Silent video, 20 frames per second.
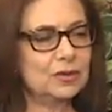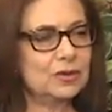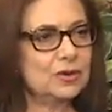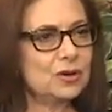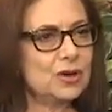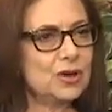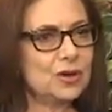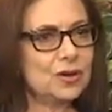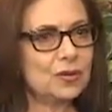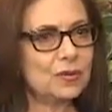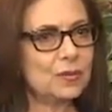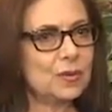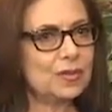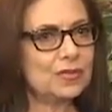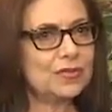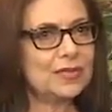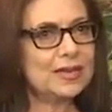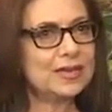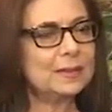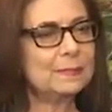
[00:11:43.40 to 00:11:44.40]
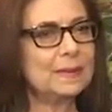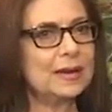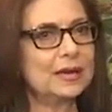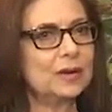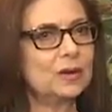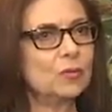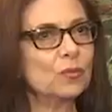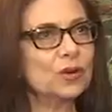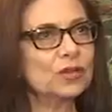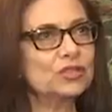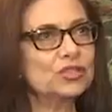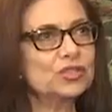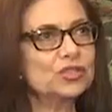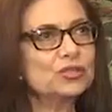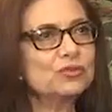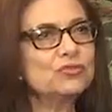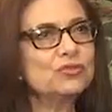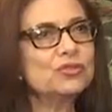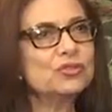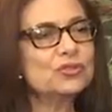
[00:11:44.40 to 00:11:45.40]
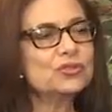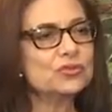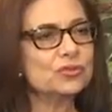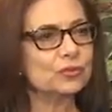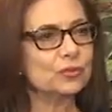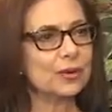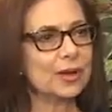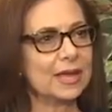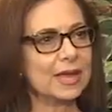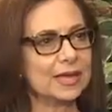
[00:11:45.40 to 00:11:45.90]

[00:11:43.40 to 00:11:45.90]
No. Well, think about it. What do you do at